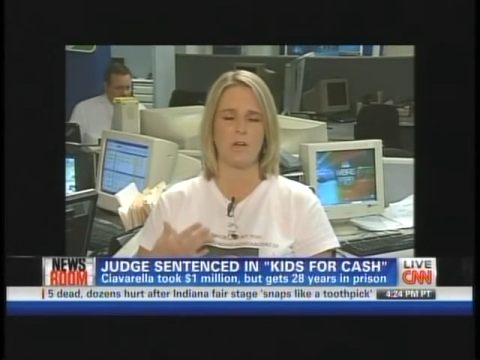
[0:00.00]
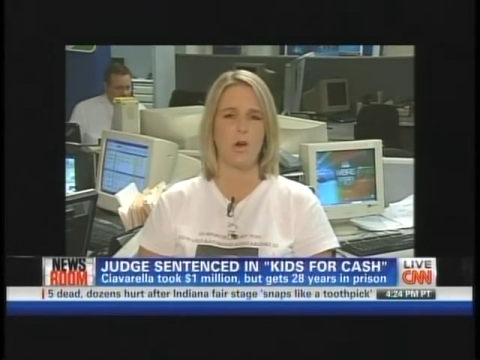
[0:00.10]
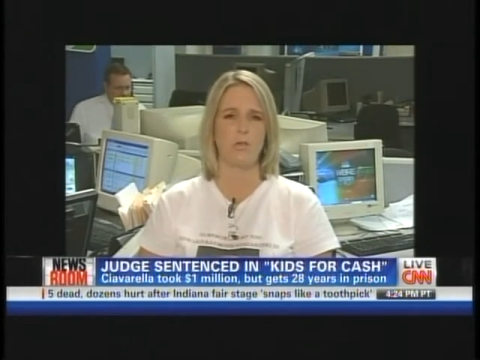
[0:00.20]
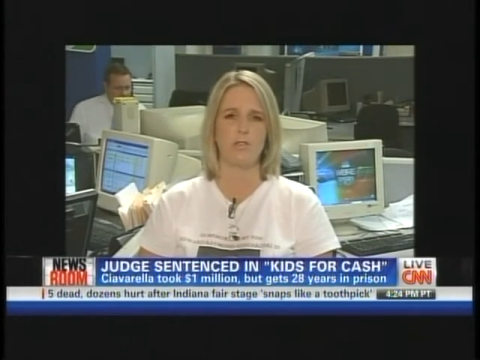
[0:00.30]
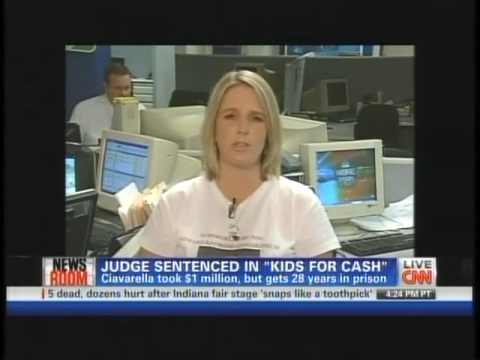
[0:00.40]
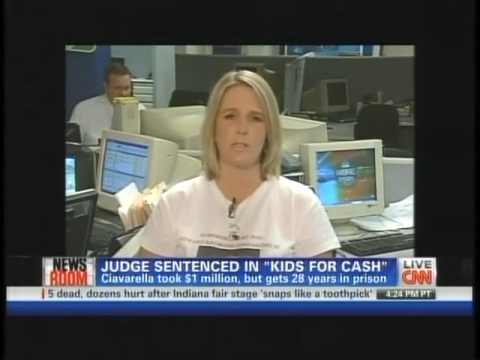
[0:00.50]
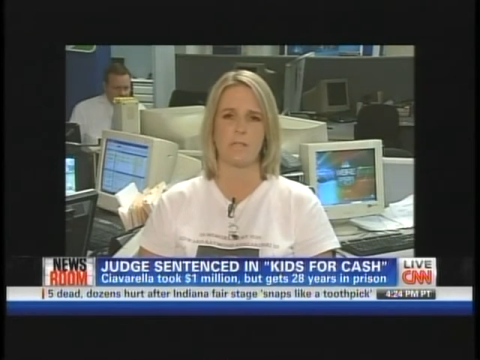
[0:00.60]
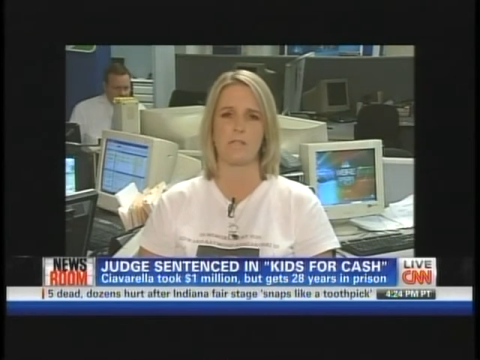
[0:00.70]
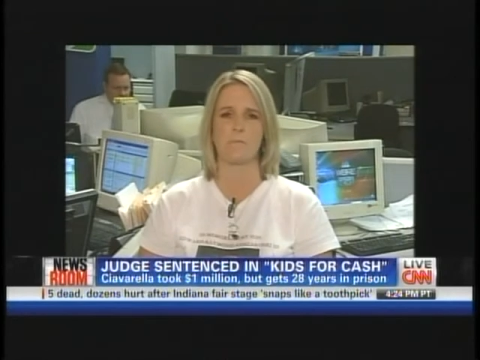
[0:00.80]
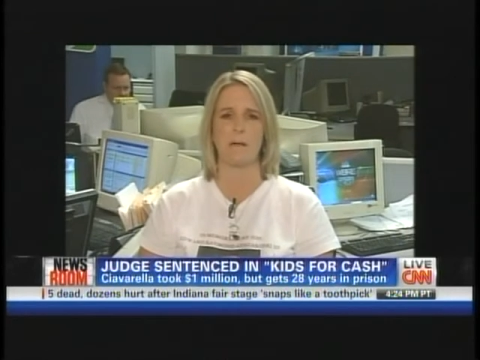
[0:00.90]

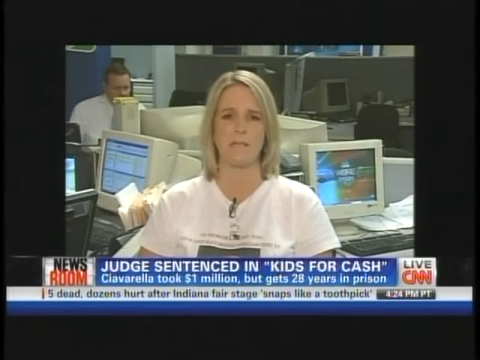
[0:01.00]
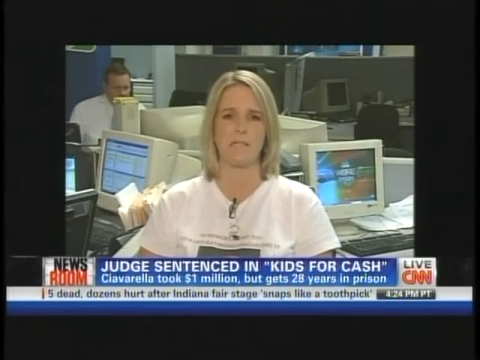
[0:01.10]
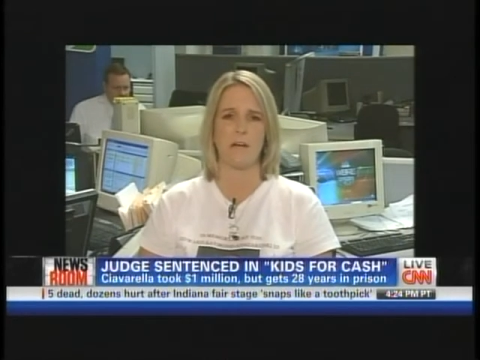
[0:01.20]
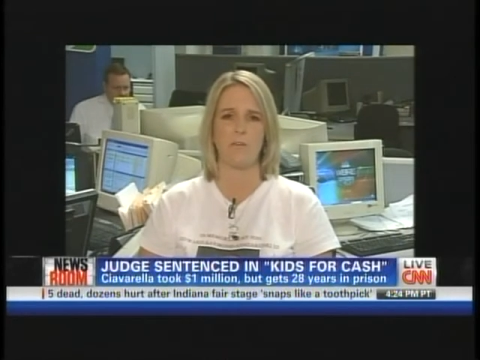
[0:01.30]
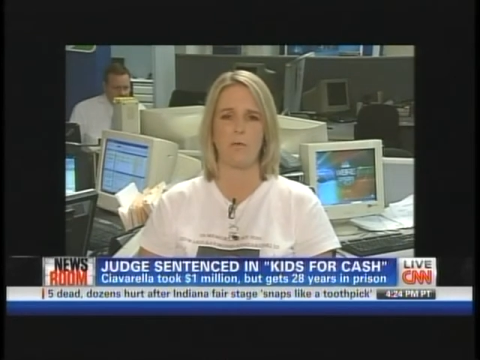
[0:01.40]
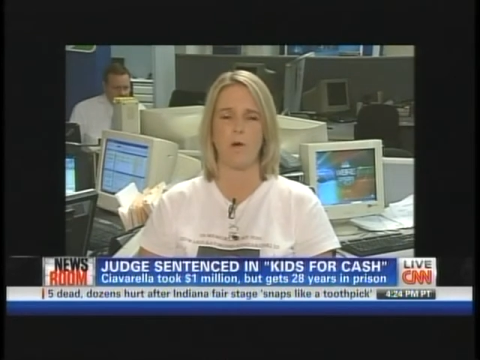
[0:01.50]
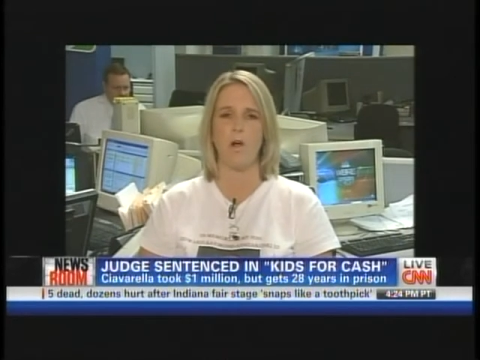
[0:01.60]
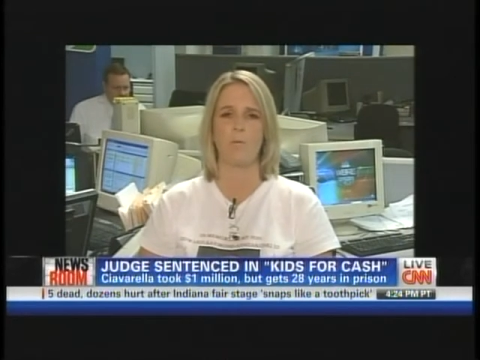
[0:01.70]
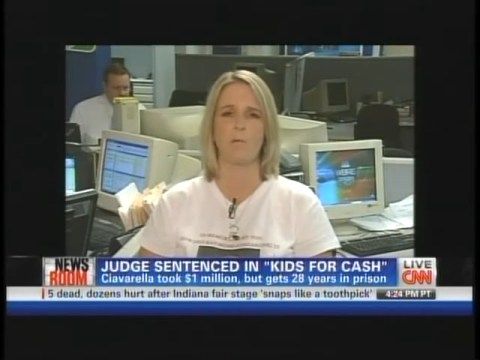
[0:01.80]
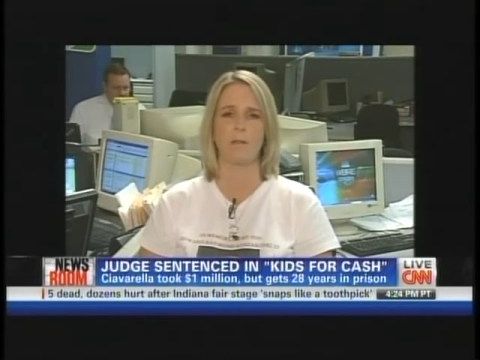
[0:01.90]
coaches, myself, were
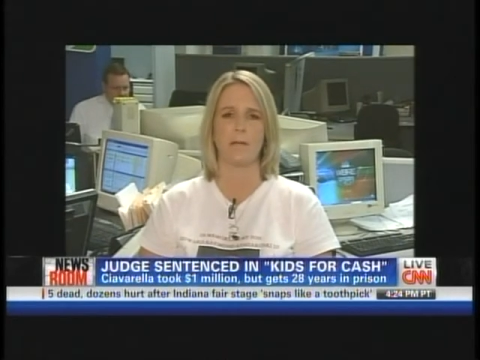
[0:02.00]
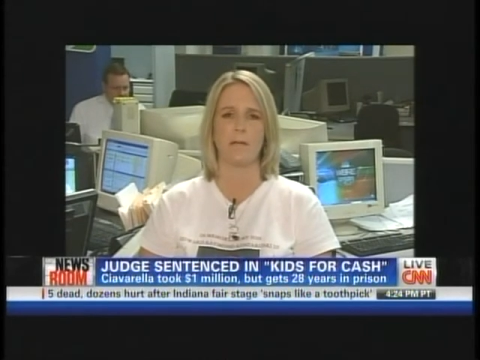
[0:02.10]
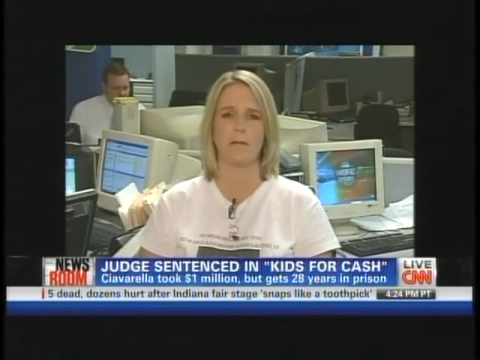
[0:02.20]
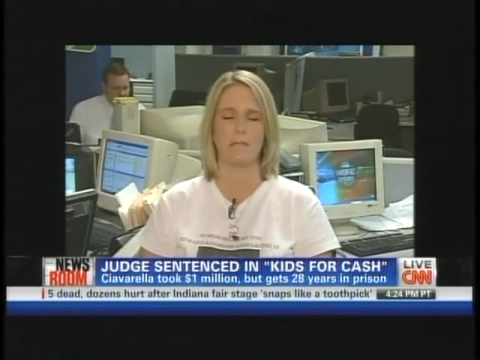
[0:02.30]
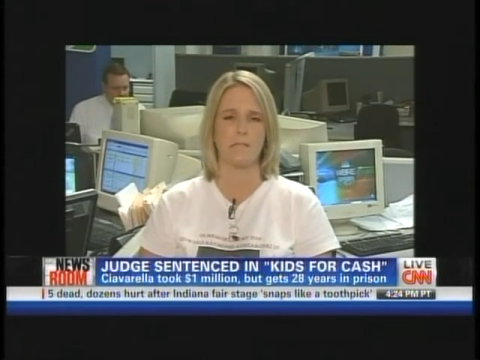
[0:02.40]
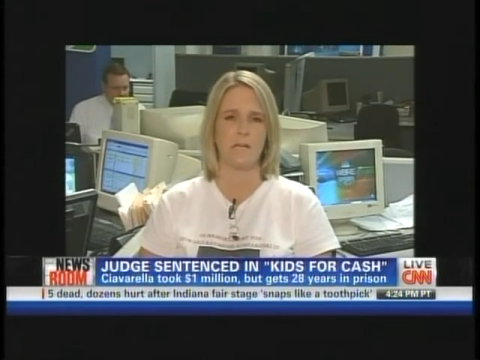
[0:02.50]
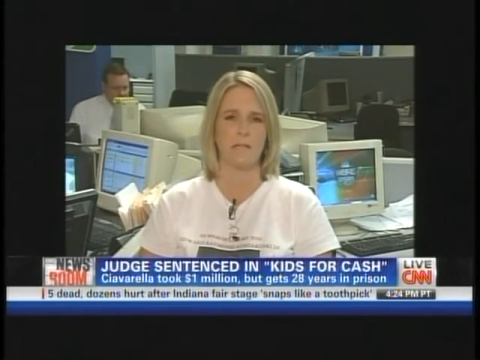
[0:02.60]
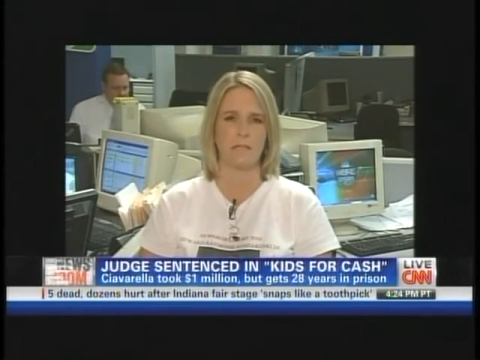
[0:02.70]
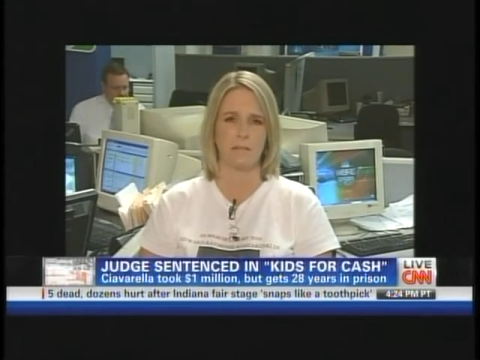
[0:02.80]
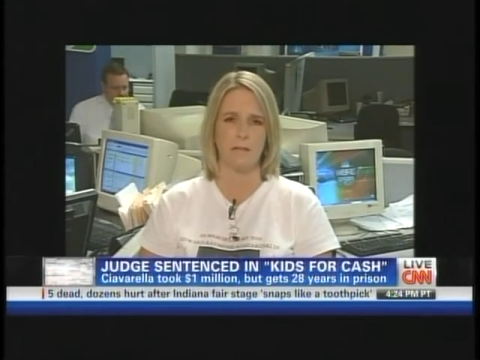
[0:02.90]
all pleading and
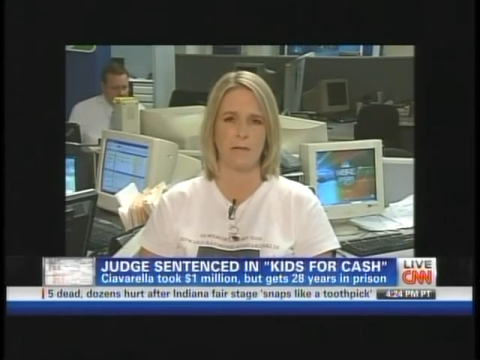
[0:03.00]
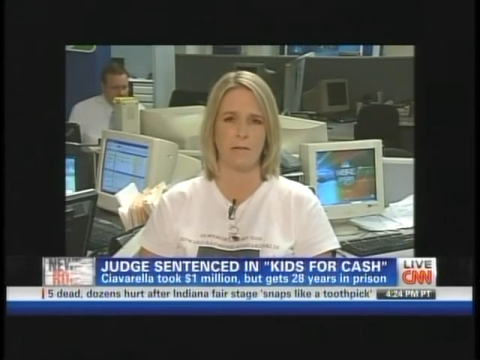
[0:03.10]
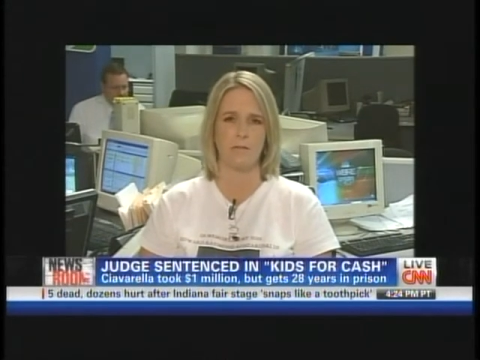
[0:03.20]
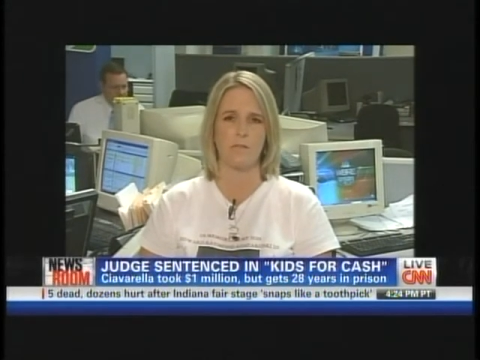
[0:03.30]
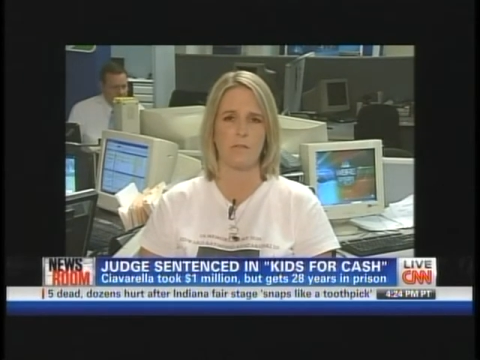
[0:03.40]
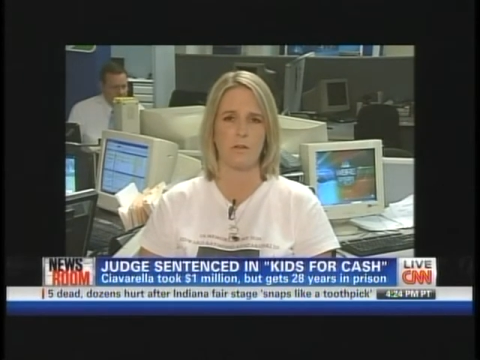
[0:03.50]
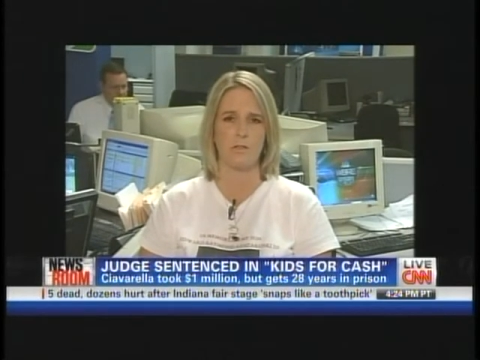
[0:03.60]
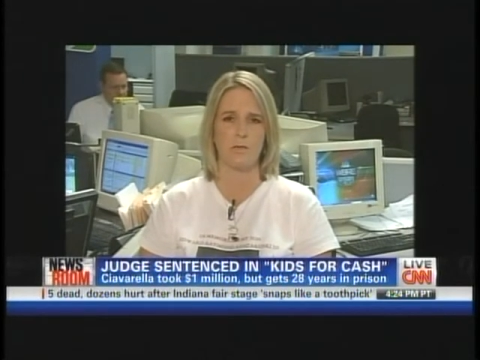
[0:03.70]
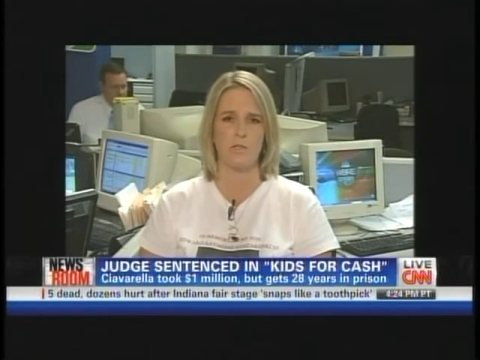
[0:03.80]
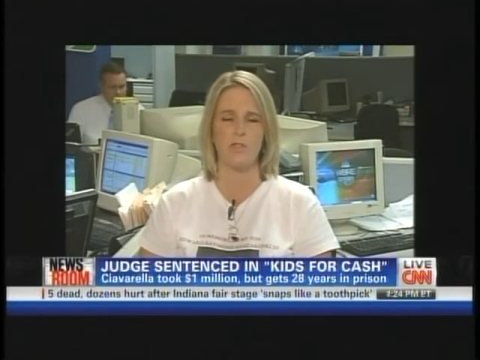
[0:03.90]
sending letters,
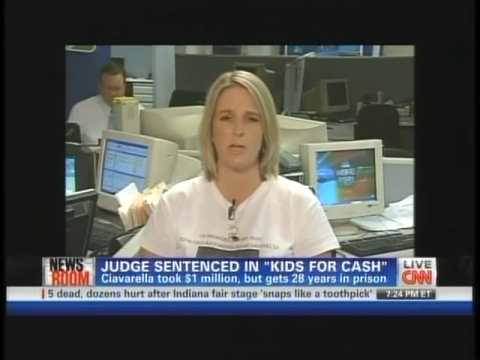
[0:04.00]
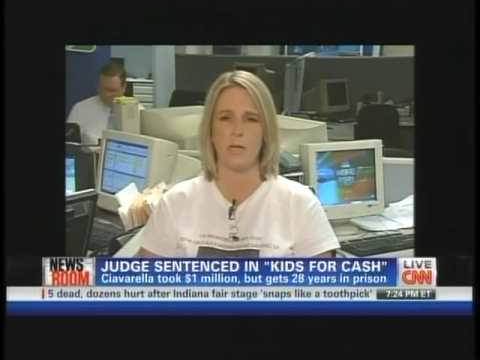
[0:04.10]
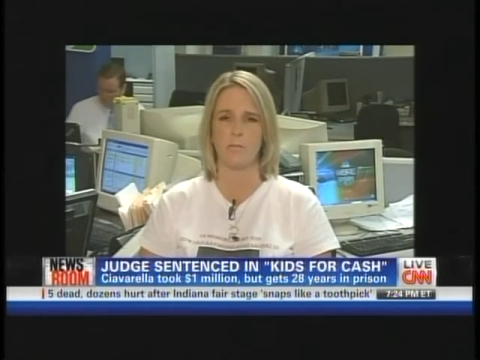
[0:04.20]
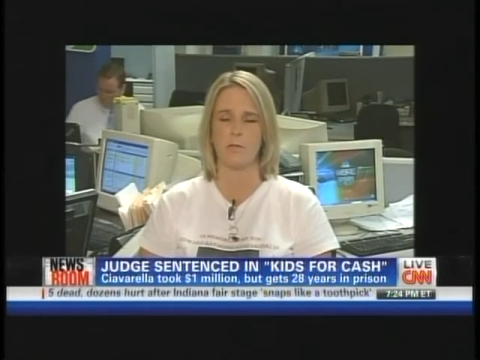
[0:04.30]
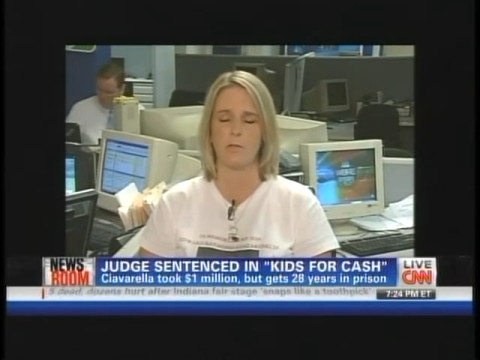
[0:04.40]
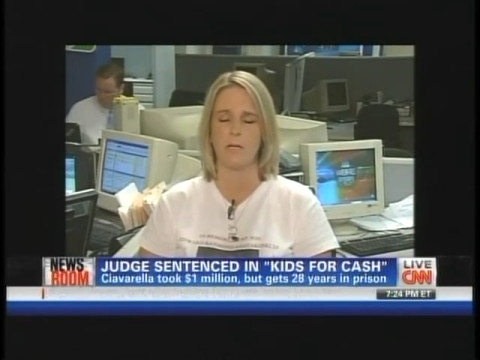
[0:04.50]
to his chamber,